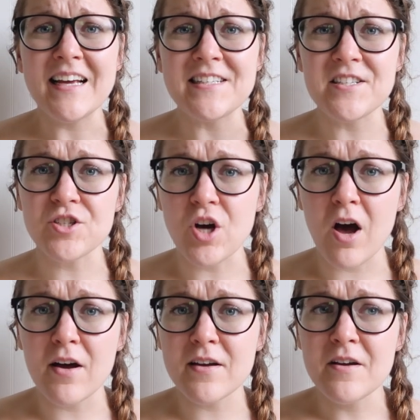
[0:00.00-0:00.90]
It's the
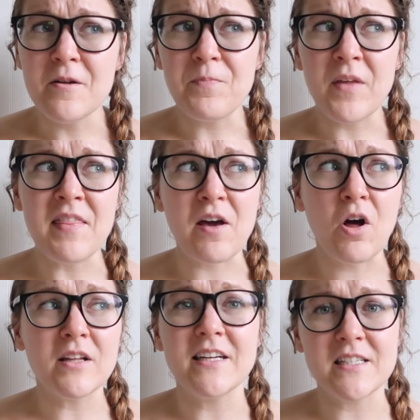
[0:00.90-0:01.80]
dog and they
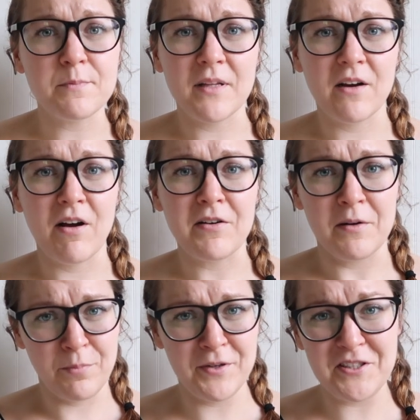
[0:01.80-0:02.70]
call it his playground.
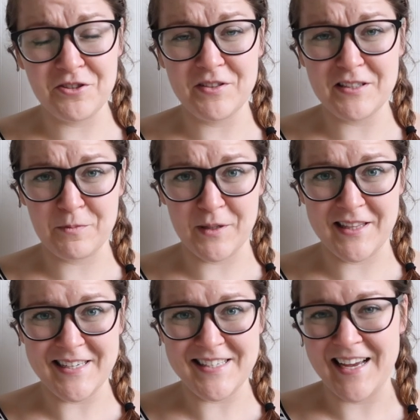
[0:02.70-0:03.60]
I'm pretty sure that's what
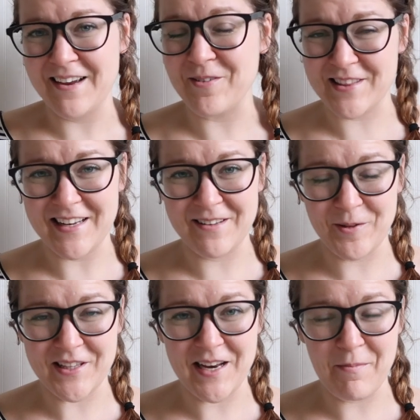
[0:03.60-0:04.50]
they say, what
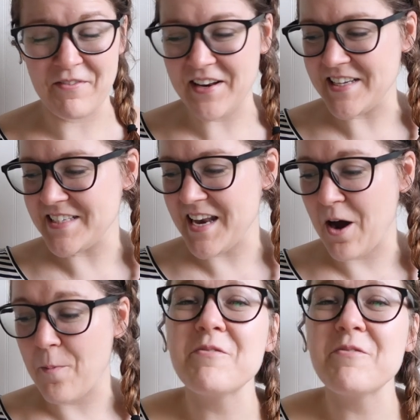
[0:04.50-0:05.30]
the name of it is now.